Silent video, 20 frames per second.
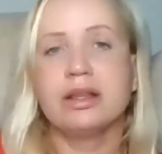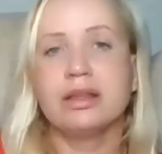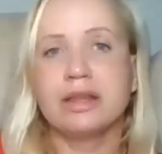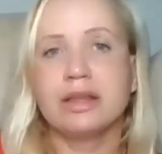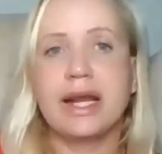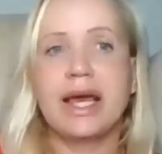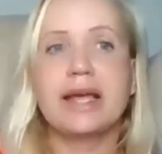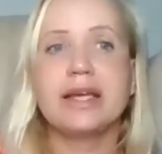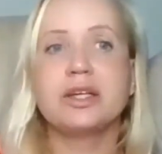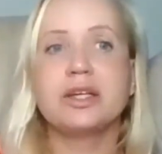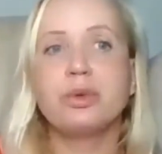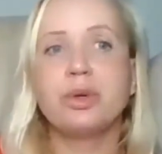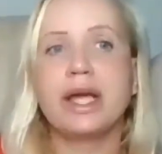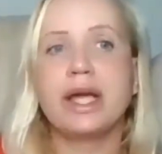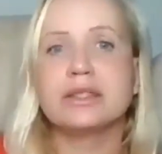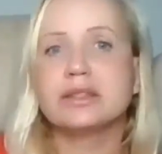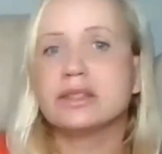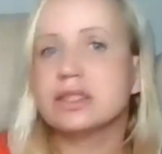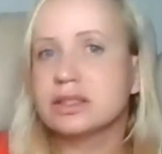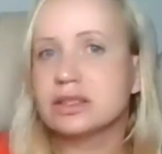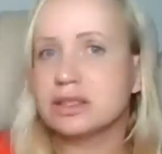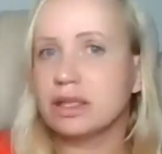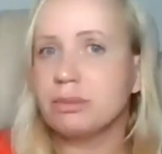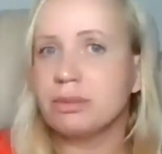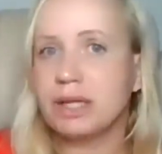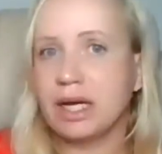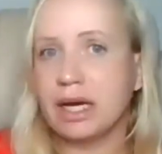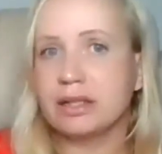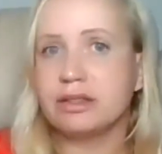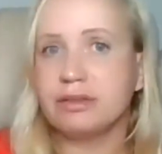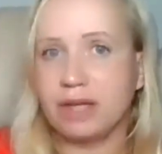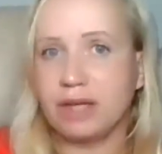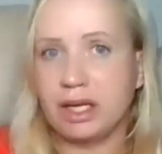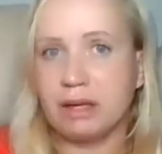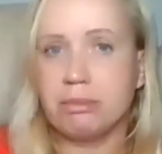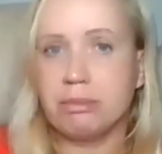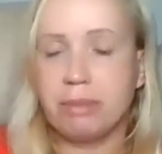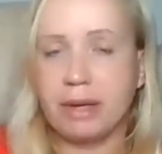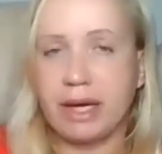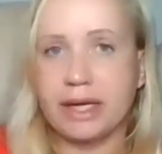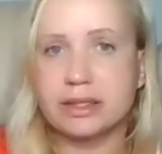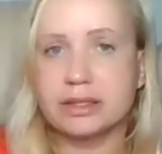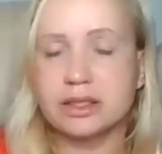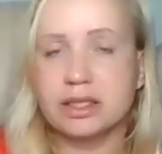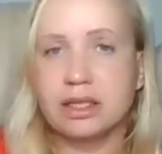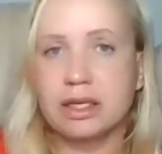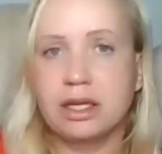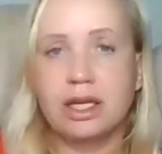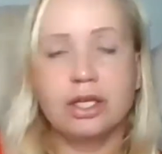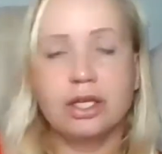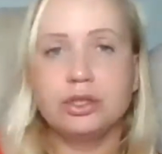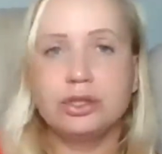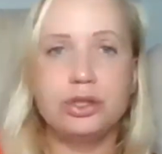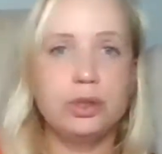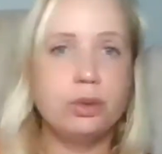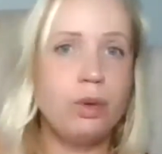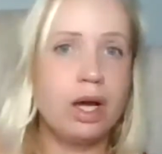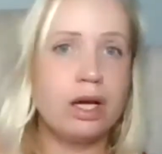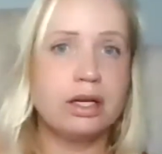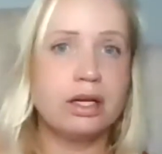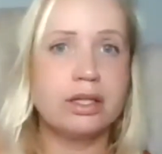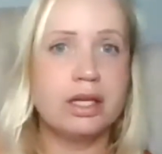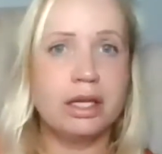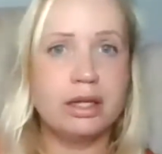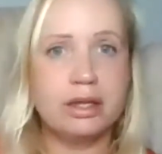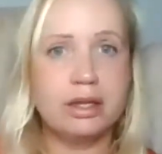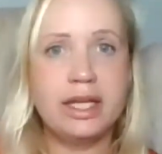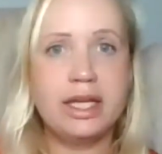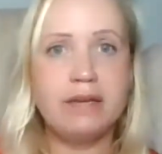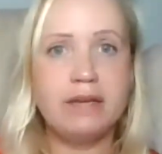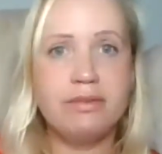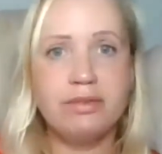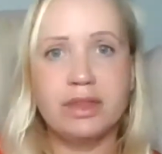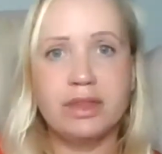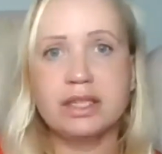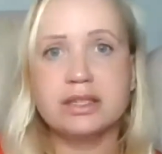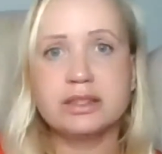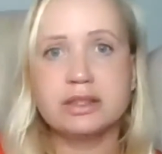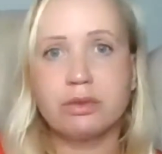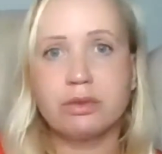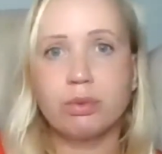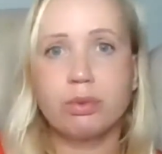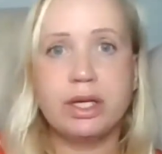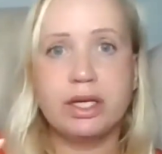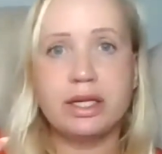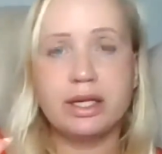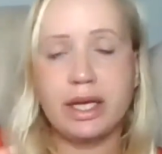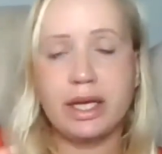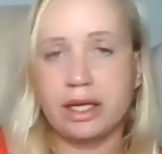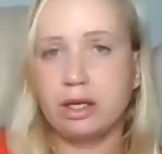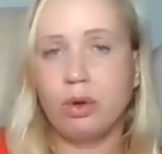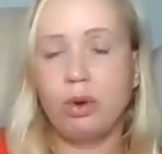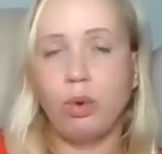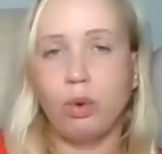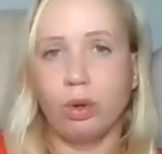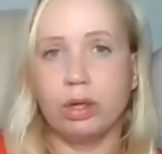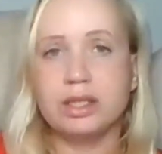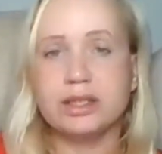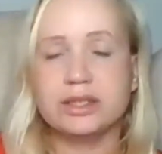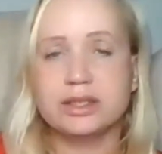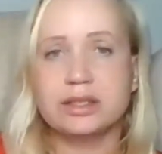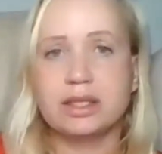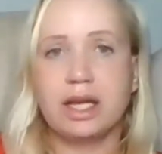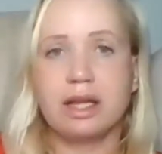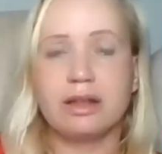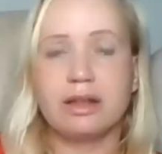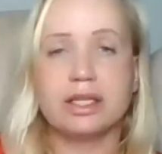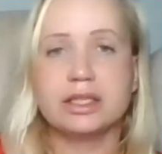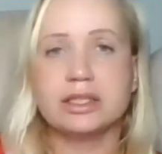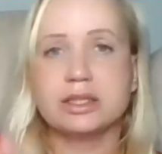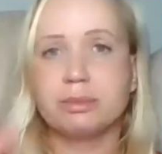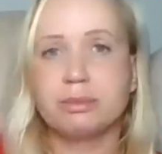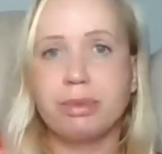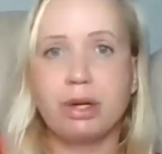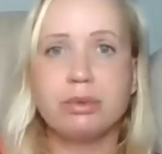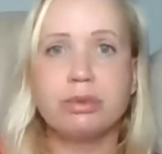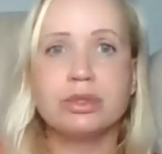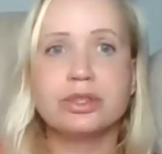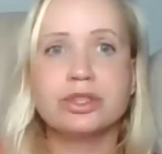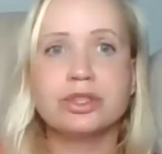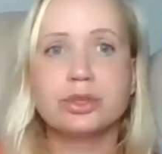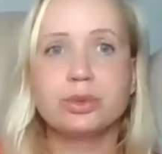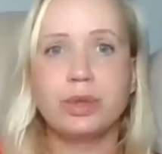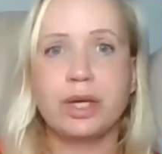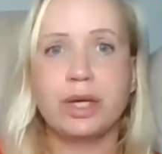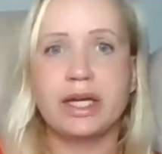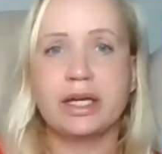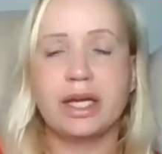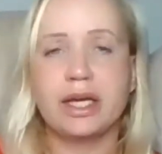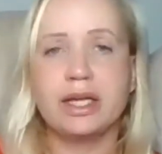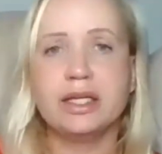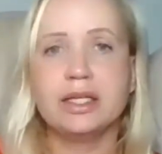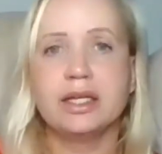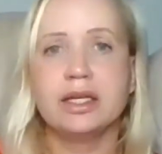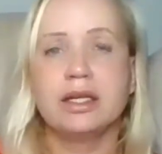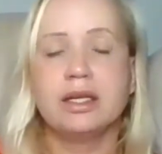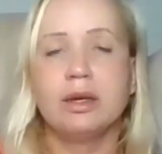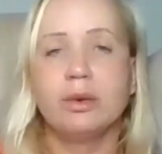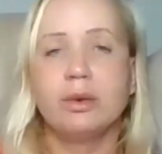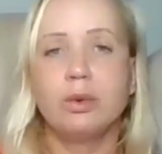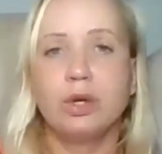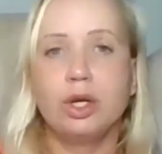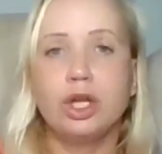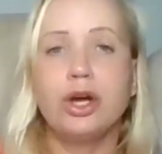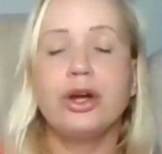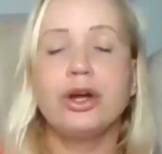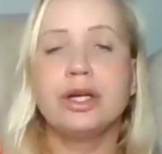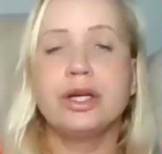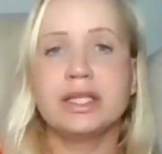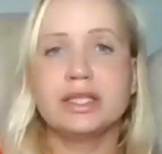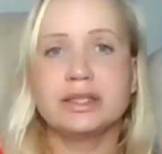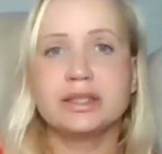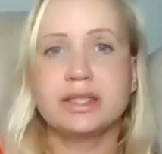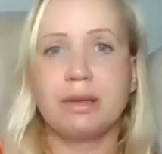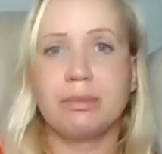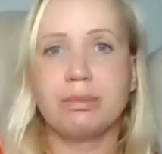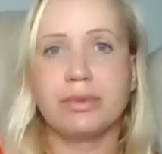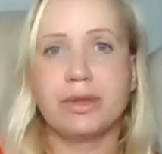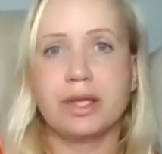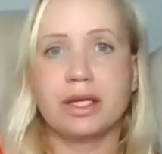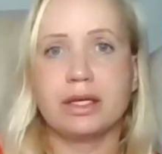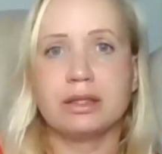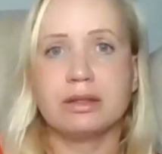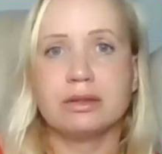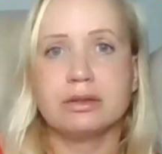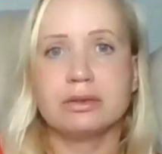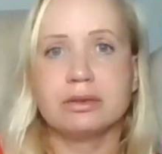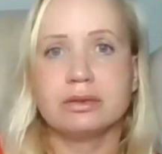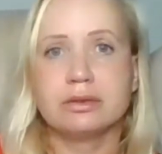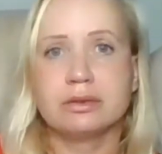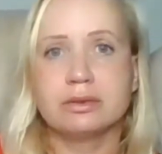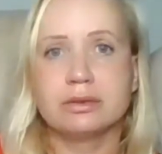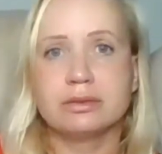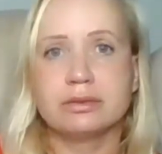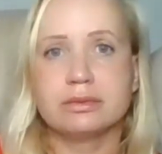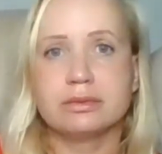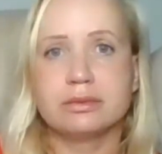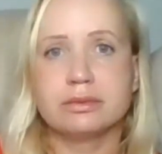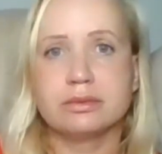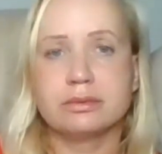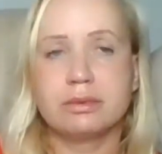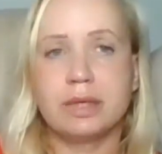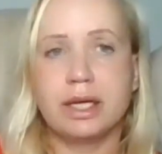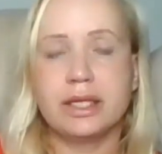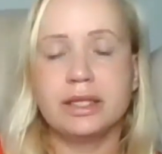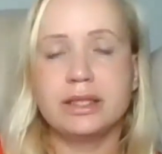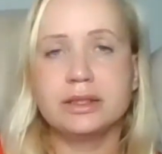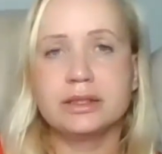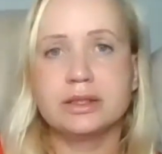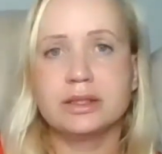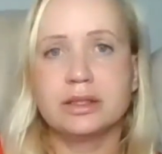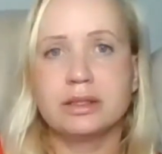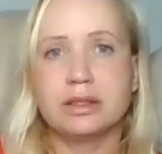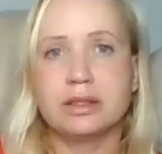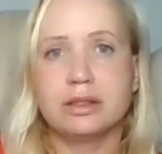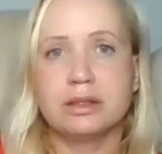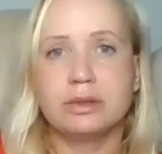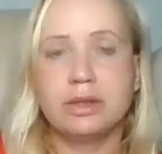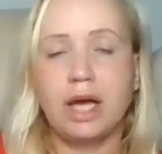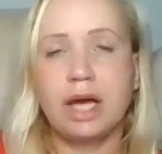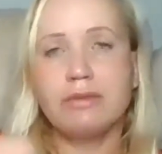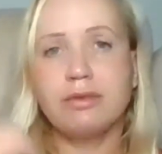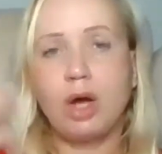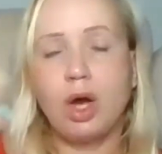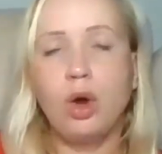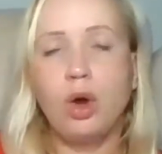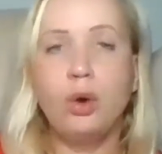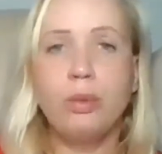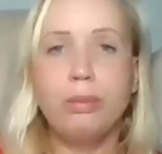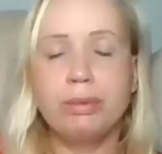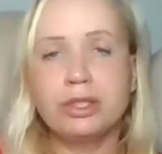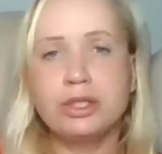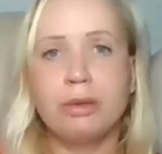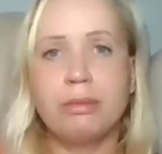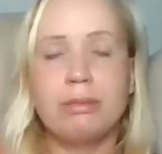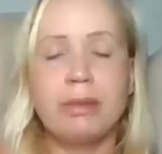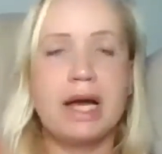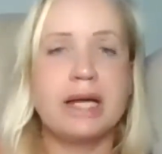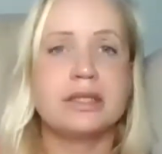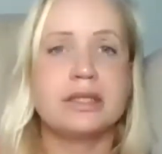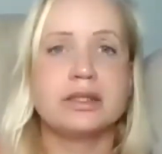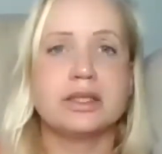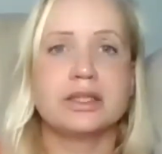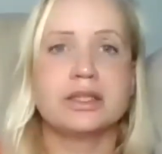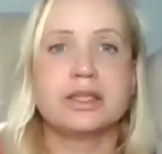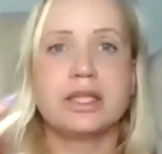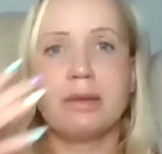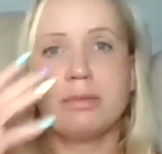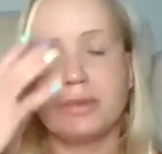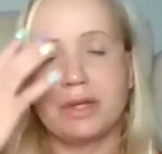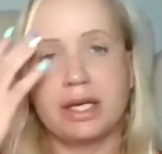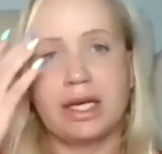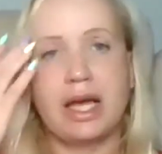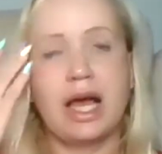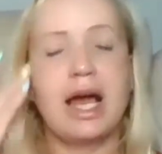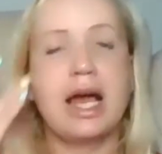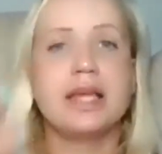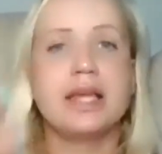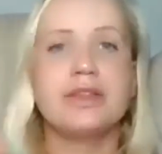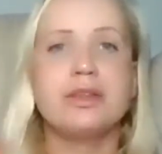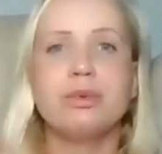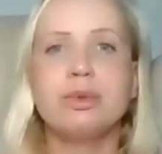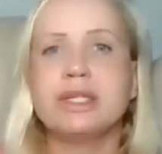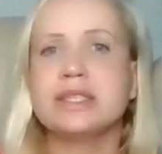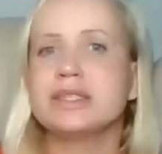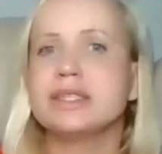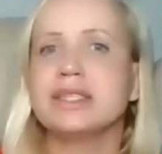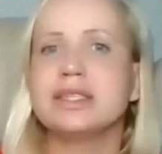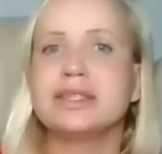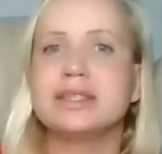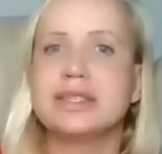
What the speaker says: that I created some kind of impact. You are going to leave this 3-day course and this bonus training learning something, right? You have opened your mind to something. Either it's in